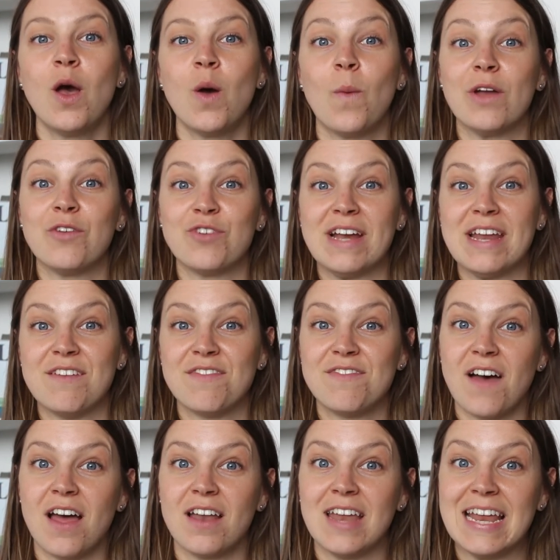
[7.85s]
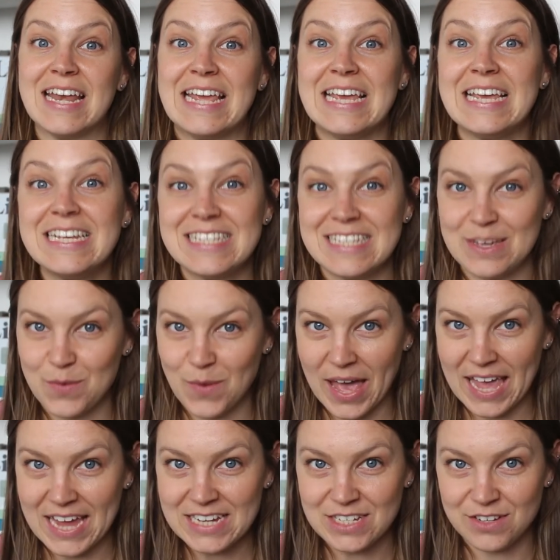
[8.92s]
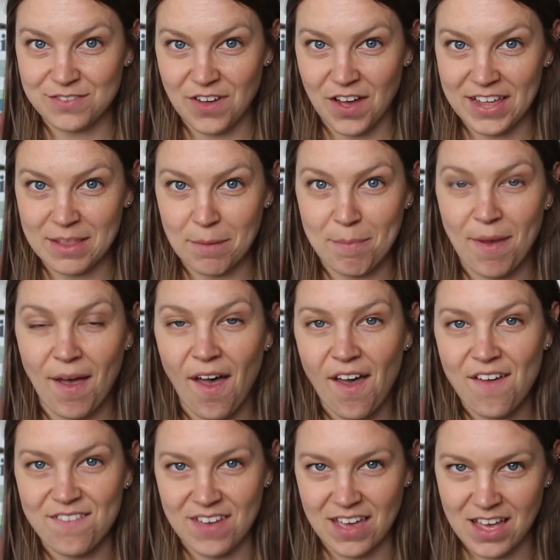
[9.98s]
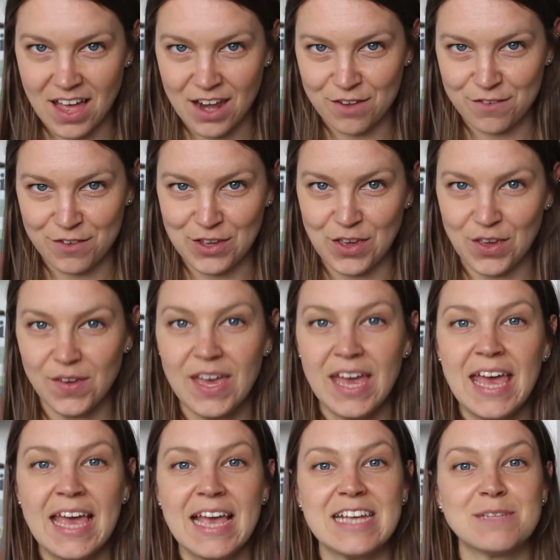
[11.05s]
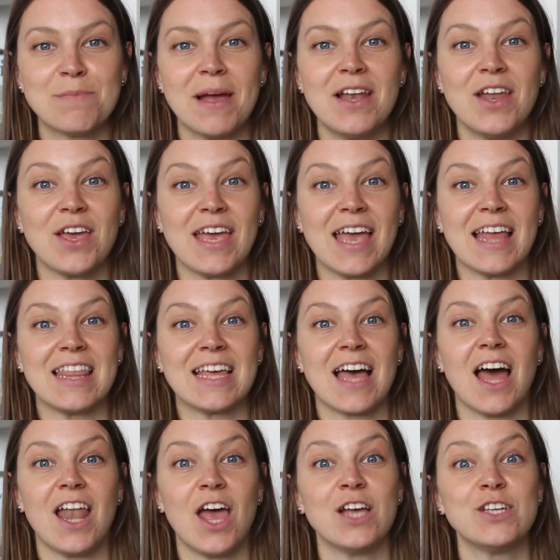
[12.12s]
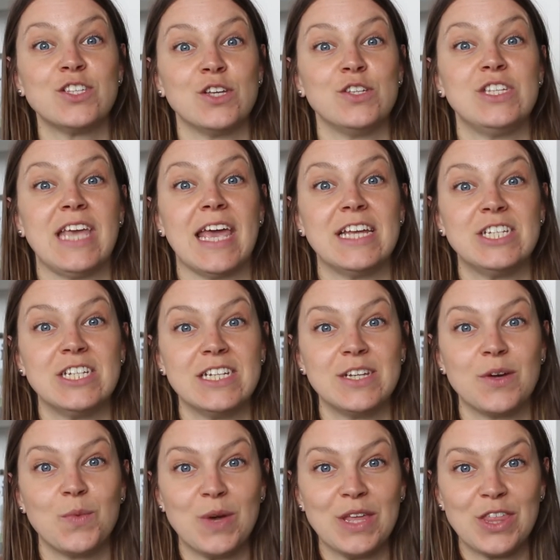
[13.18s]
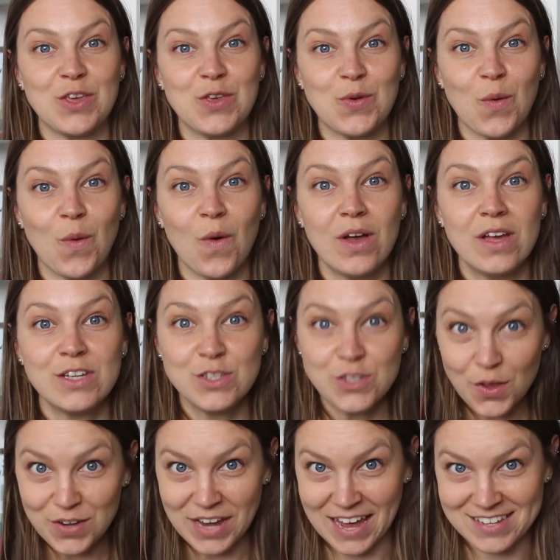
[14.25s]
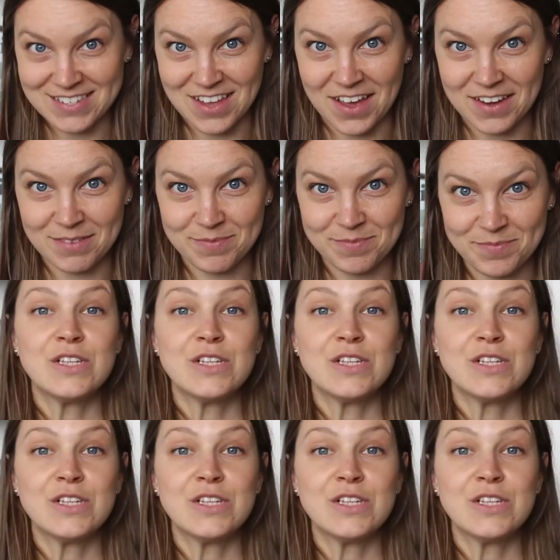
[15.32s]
one really fun and easy way to find the perfect colour for you is by looking at the colour associated with your zodiac sign.